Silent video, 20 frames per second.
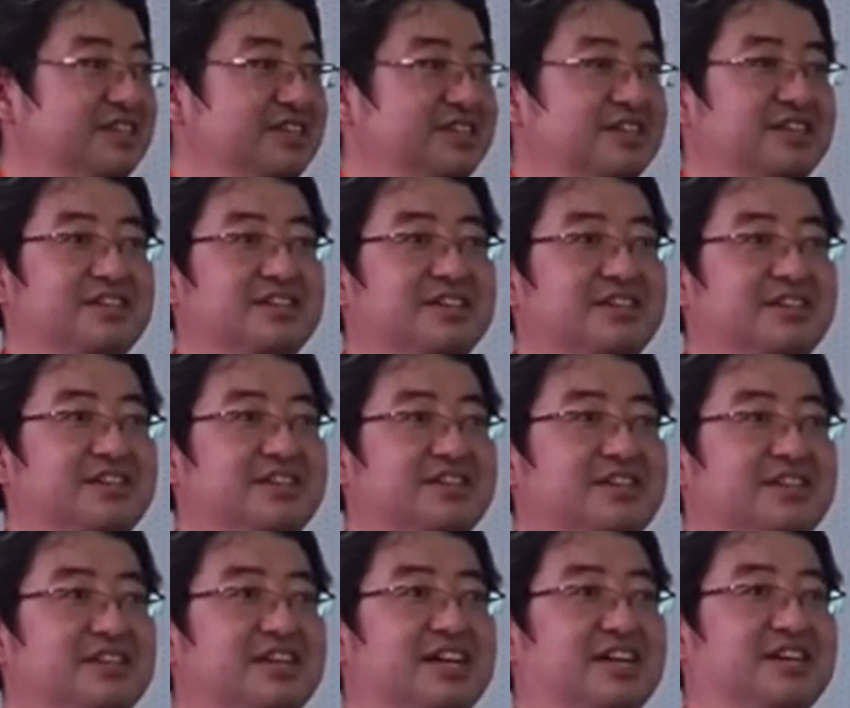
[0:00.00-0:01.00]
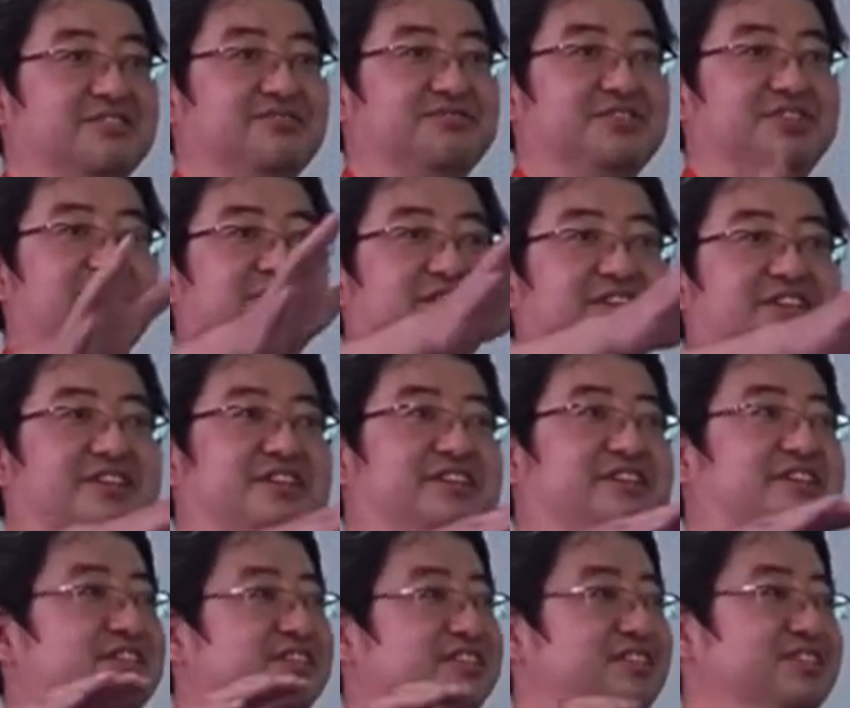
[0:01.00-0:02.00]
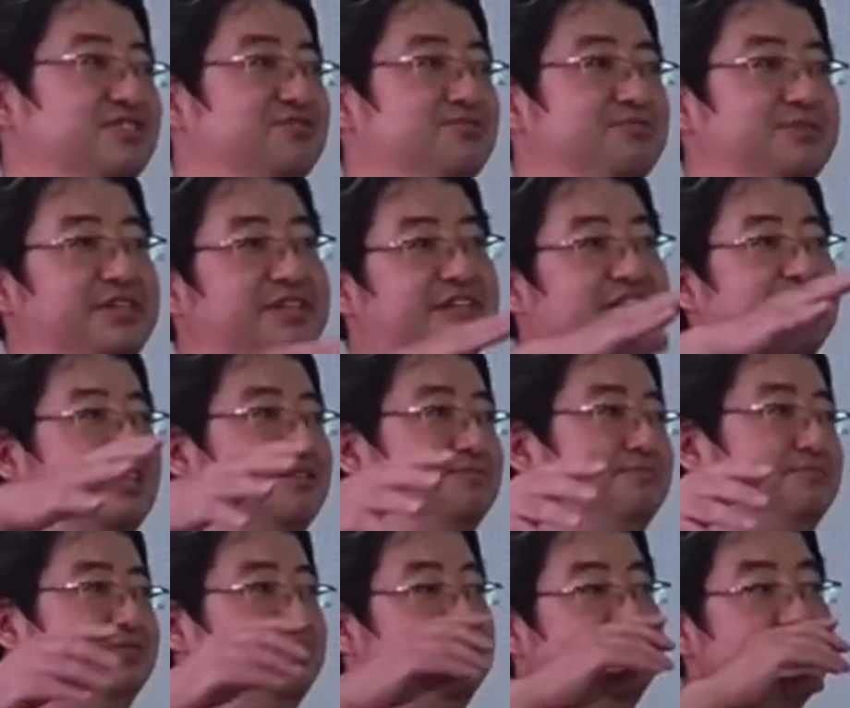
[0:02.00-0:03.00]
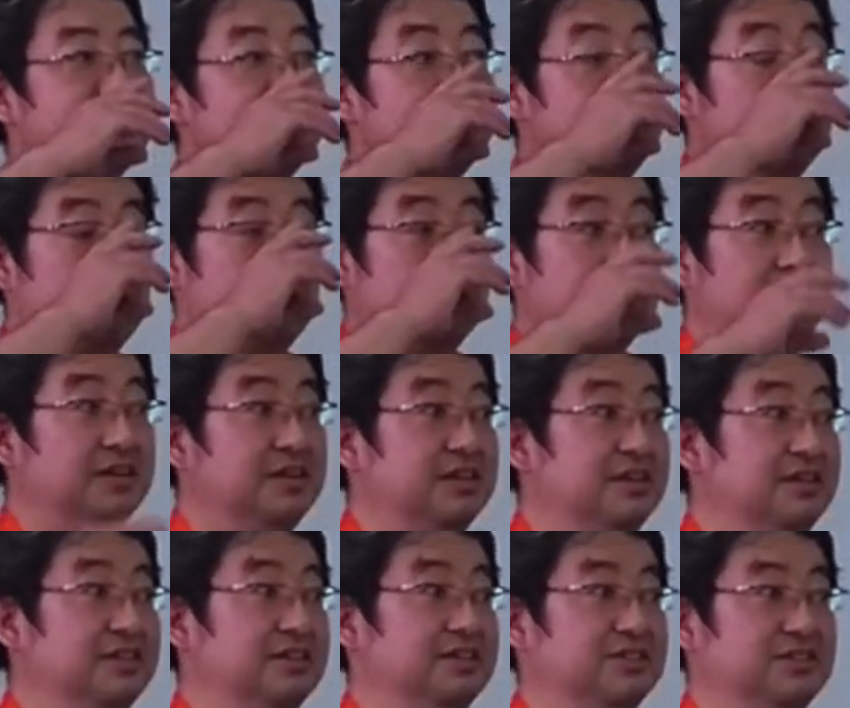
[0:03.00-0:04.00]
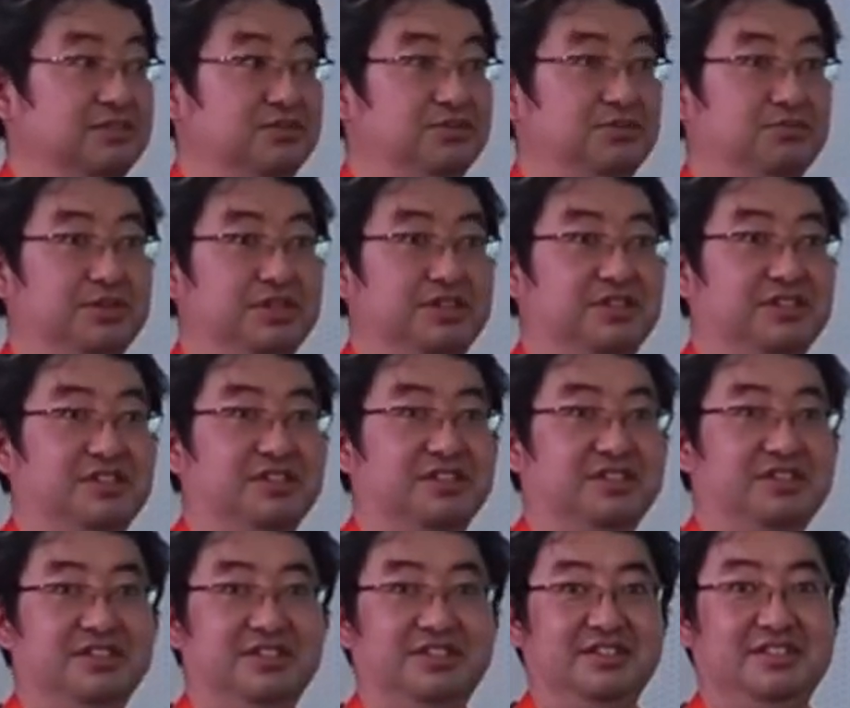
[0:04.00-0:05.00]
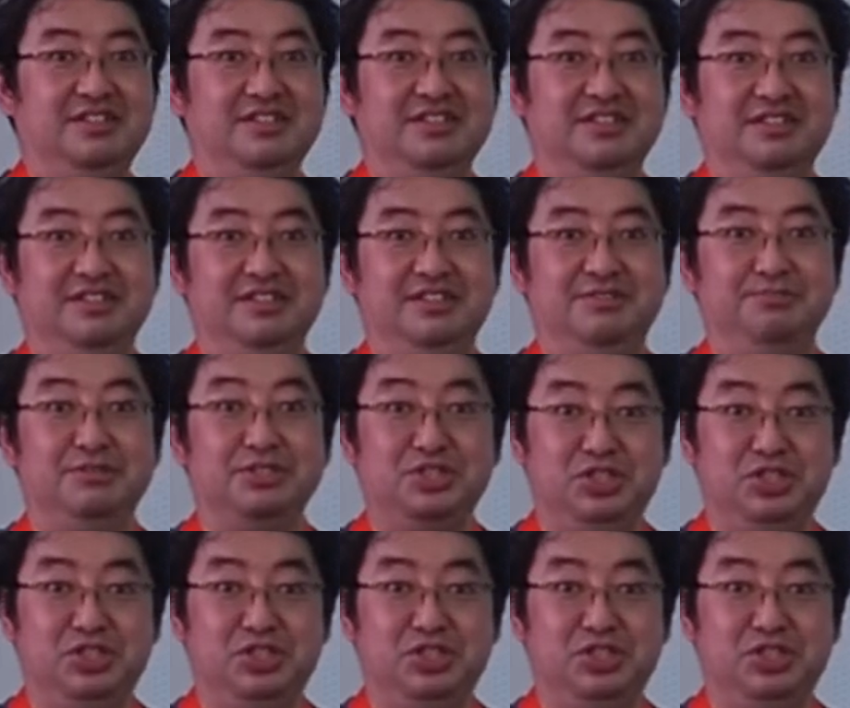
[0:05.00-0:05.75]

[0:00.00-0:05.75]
Yeah, we are here, so many companies. So we are much easier